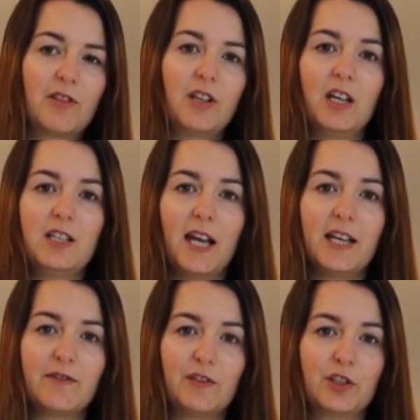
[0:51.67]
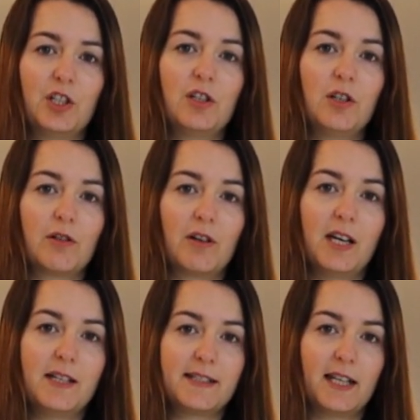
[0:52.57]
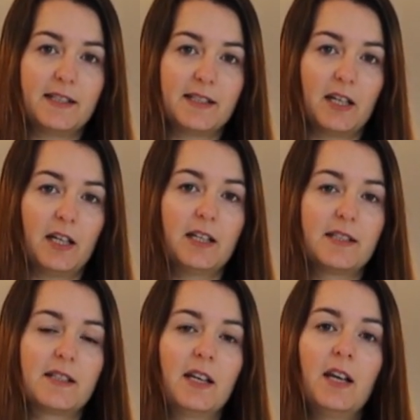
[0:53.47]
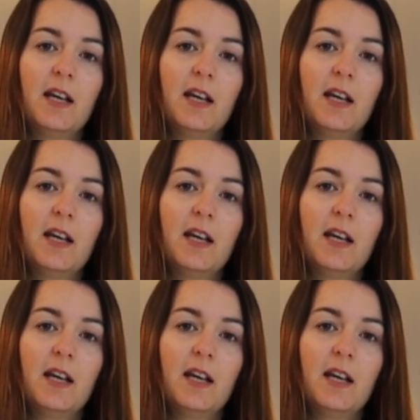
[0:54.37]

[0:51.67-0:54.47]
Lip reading: 38 to 42 degrees Celsius.